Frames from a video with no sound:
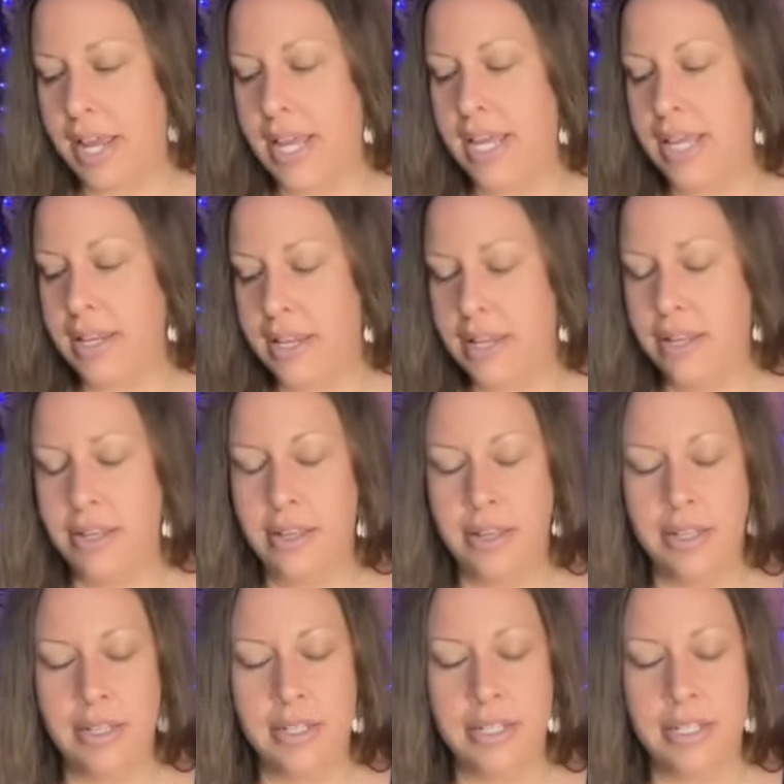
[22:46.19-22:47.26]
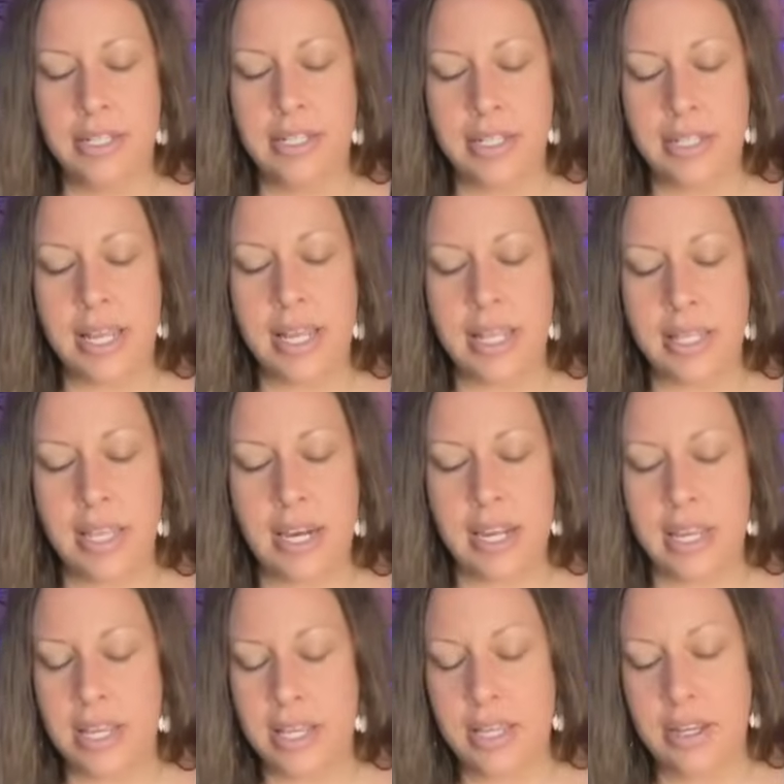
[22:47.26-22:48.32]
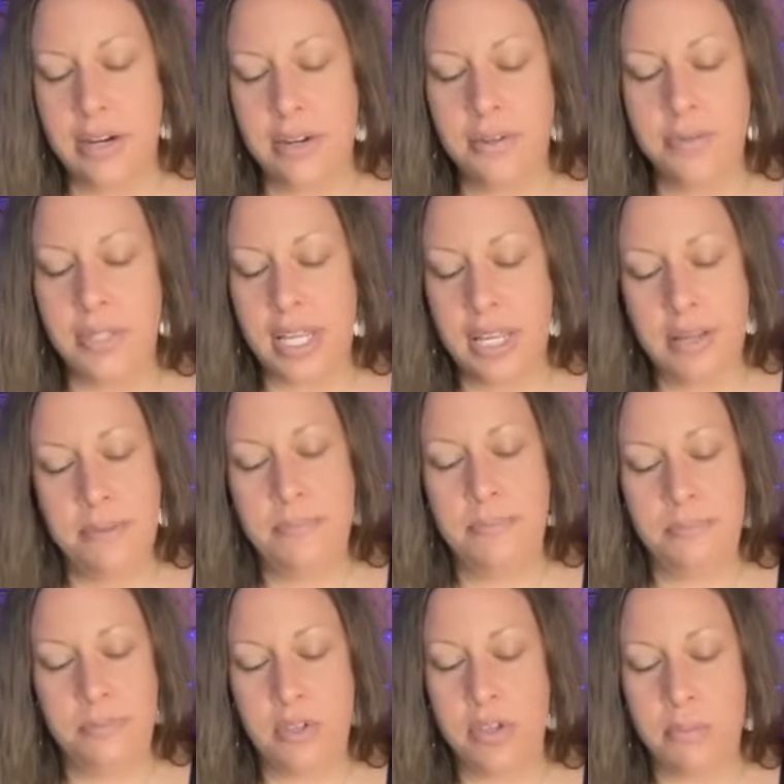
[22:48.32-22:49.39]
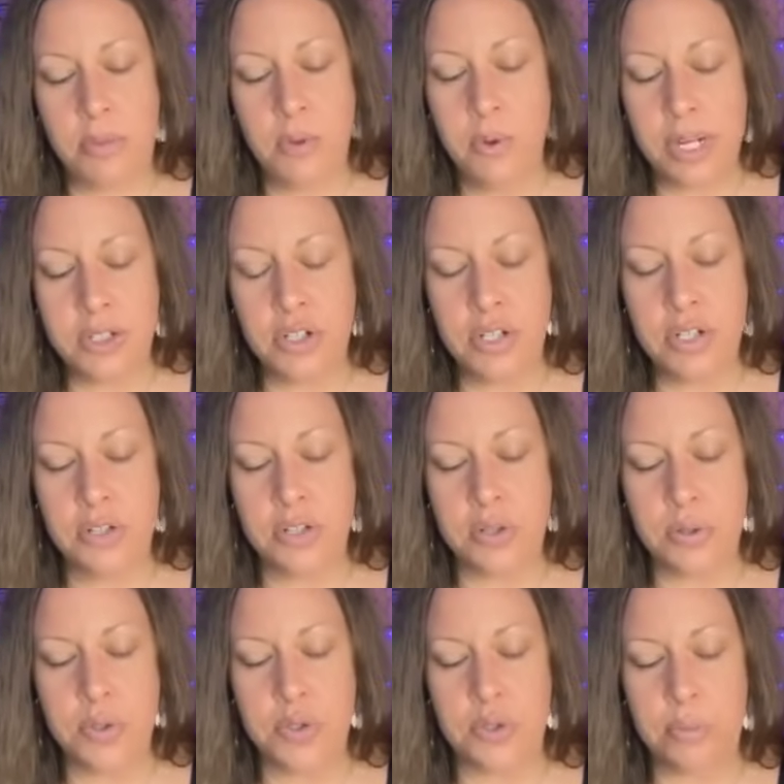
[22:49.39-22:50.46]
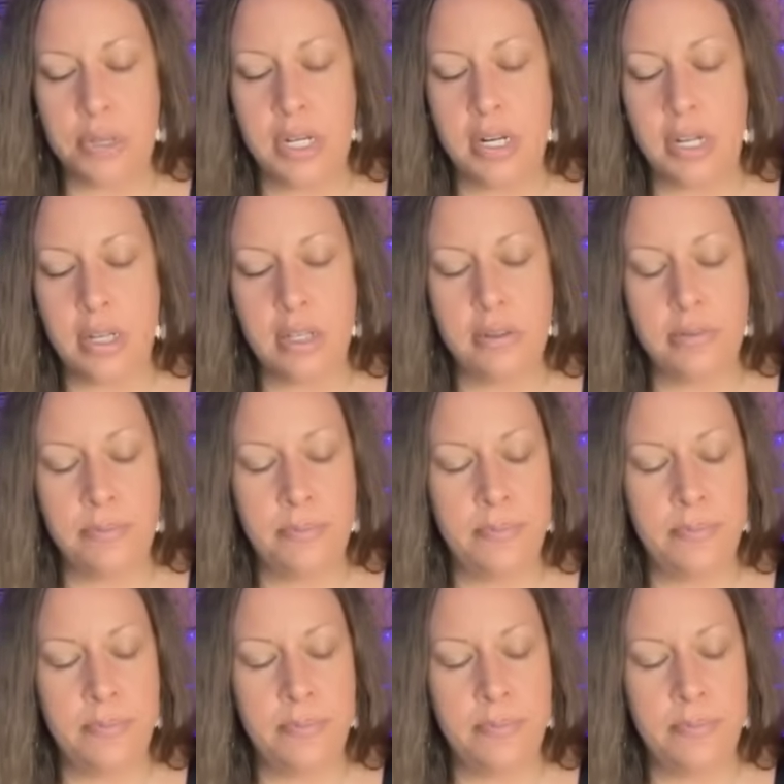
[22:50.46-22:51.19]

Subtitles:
I did say that they could be watching your social media.